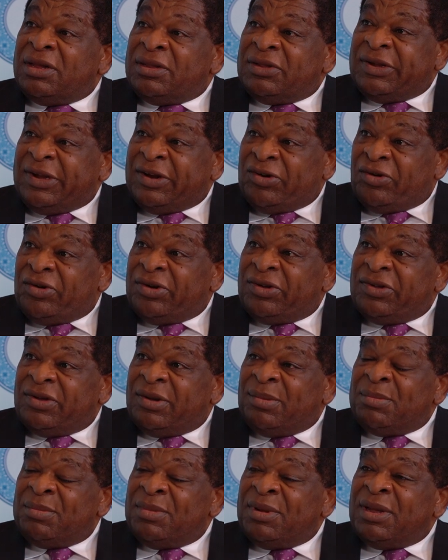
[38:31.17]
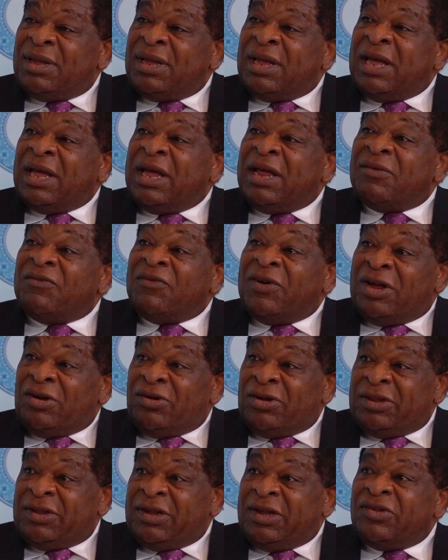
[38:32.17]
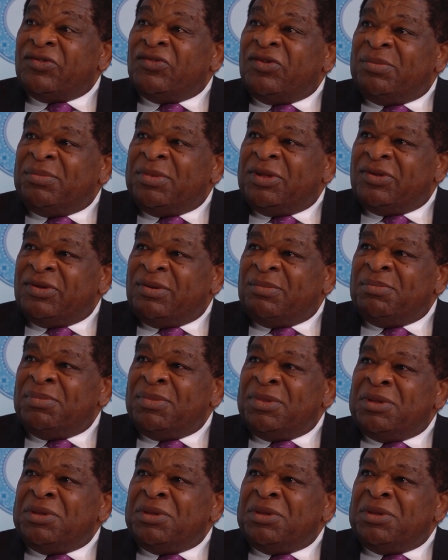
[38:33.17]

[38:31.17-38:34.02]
terrorism and violent extremism.